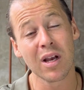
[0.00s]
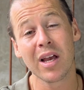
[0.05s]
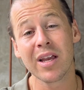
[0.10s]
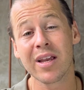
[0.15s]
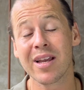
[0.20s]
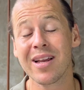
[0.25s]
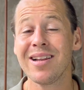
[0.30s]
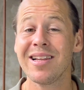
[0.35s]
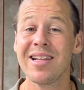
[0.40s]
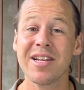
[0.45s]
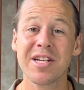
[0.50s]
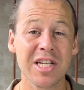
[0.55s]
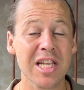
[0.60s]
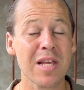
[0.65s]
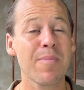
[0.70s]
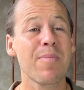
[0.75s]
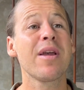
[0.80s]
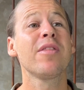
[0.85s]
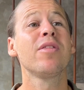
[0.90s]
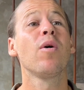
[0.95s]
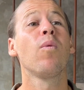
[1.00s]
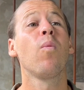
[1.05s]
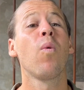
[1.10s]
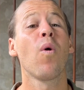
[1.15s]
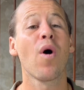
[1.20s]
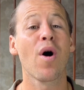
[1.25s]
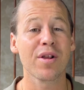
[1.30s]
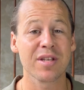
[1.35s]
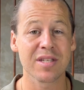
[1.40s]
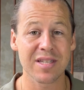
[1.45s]
can literally be the
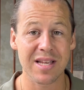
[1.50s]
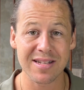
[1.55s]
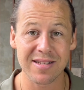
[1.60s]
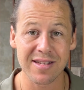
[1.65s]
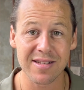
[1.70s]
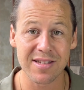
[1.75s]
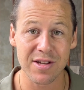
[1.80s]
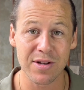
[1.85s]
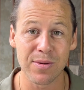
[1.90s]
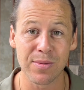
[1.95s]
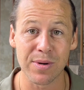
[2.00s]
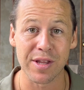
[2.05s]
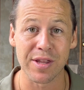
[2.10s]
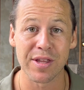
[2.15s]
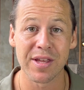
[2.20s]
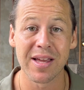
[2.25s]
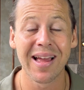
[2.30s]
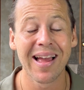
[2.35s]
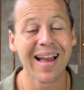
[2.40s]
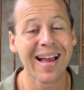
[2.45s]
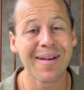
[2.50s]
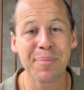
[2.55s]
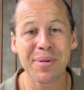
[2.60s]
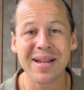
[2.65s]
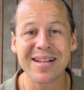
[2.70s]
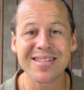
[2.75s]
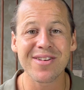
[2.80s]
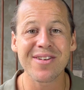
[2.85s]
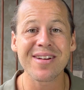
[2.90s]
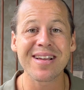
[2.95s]
worst thing to deal with. But
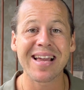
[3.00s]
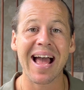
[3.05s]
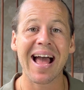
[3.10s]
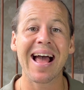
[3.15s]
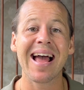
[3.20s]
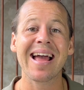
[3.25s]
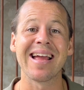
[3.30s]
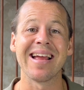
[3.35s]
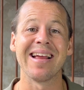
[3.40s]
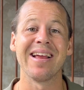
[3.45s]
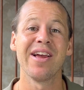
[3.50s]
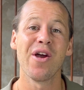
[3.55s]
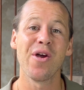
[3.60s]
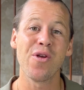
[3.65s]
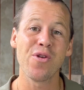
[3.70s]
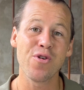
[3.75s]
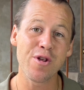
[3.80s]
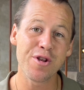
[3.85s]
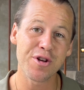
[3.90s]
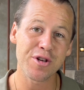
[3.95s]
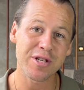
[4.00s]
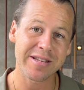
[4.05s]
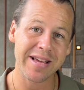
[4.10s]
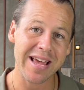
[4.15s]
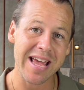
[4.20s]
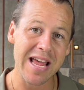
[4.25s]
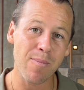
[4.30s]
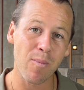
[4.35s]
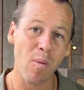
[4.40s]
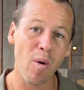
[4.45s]
that's okay. You just
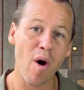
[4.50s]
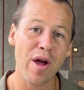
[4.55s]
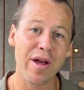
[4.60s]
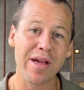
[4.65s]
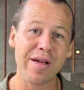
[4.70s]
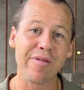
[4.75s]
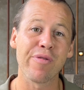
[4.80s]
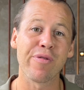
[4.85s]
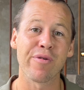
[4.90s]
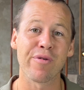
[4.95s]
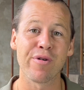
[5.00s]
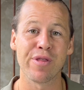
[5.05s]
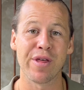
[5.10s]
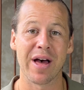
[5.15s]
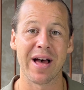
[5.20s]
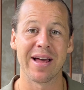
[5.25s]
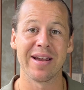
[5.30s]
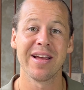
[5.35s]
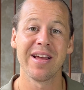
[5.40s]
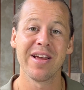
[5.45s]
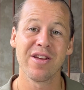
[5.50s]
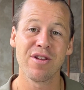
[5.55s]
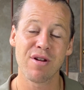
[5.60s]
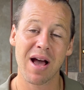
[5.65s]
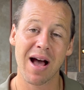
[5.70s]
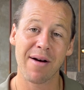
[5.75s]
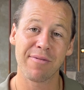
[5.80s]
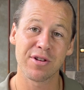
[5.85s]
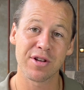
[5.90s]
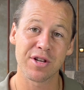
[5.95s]
keep working through that. You
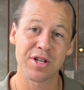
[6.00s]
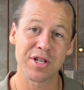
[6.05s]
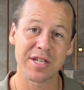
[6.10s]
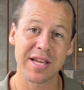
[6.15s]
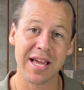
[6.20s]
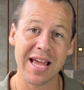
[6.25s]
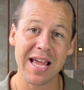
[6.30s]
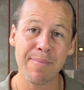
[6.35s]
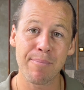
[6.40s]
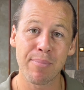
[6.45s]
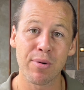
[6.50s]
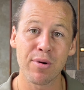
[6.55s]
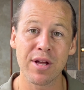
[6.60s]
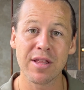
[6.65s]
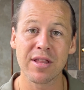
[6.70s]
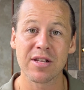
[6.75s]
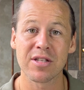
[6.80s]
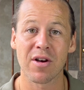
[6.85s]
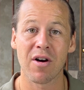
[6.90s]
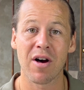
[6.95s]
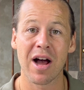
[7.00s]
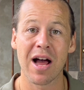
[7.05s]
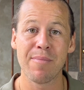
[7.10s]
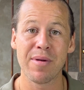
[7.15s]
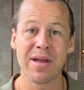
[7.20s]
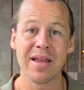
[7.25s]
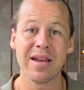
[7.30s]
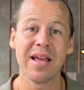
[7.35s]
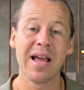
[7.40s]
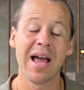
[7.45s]
have to just keep putting the time
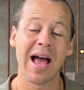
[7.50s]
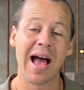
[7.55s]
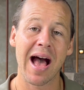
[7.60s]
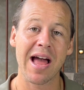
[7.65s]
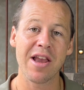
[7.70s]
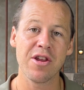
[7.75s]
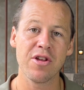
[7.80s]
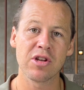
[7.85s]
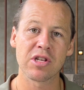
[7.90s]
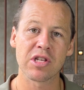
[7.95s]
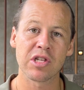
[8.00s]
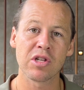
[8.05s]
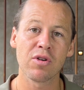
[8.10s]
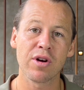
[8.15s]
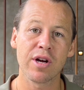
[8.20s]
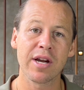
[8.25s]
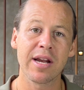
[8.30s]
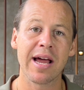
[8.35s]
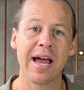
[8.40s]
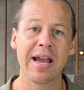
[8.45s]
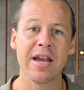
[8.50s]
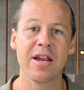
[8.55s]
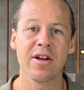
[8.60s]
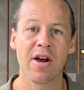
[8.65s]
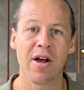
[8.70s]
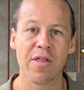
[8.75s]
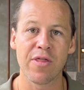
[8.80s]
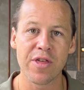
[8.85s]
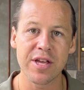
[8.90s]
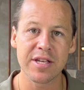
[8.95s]
in and you just look at it and you
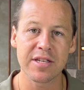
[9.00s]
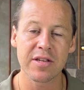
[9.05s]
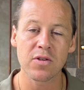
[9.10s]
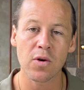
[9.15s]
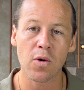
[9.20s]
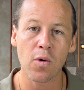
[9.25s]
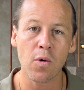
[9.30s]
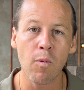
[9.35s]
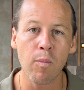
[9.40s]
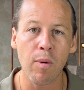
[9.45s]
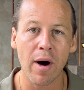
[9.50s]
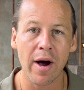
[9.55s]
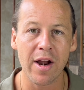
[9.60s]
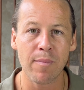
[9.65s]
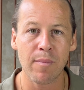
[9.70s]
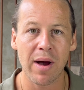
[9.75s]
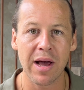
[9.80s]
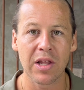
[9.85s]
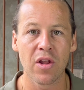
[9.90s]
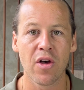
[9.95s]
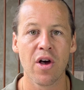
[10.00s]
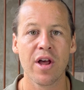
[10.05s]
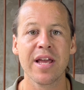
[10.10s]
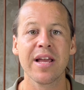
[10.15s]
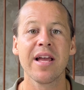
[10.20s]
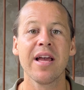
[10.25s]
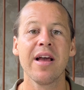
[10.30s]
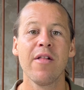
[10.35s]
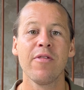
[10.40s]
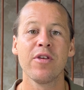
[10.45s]
go, this is all part of my
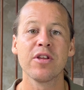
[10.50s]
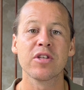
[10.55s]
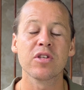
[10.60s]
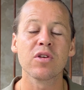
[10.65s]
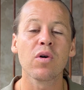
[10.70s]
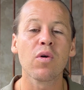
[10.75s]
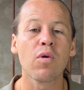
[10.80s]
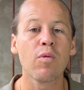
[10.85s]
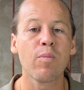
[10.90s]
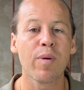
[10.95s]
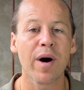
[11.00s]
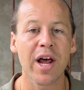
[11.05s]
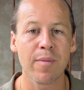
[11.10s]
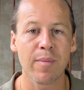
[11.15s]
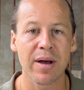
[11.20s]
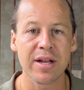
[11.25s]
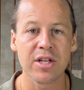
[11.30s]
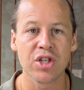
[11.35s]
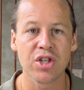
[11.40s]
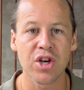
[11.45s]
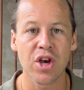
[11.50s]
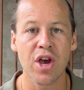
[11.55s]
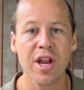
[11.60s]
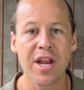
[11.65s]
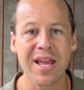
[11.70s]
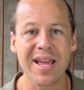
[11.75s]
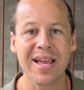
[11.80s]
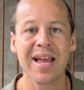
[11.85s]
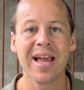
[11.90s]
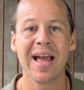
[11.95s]
learning. This is all part of my
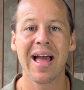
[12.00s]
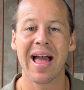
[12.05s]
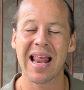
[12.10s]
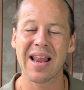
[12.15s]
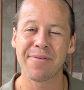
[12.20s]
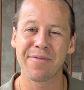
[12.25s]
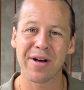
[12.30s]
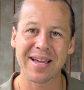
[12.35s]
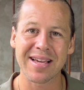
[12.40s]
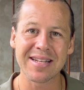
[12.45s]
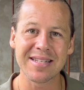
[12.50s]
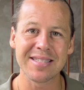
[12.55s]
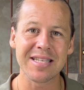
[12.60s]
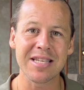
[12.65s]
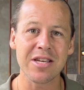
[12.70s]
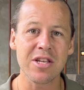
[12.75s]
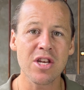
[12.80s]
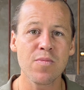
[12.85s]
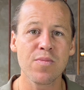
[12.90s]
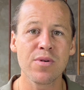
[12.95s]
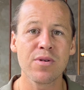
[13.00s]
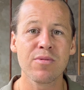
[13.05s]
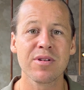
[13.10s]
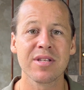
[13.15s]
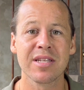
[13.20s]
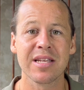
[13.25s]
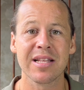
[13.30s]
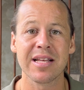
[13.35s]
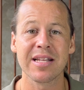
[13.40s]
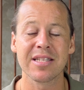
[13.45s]
journey. And if I continue to be
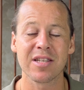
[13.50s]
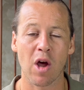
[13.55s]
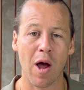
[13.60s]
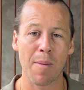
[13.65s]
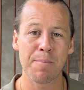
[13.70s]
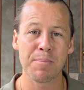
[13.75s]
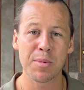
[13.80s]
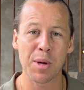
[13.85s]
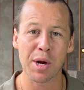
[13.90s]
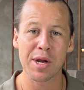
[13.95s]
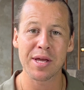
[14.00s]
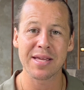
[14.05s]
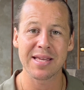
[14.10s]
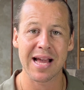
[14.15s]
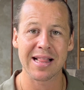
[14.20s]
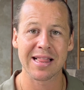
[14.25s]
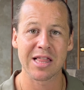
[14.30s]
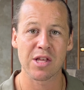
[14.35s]
resilient, I'm gonna get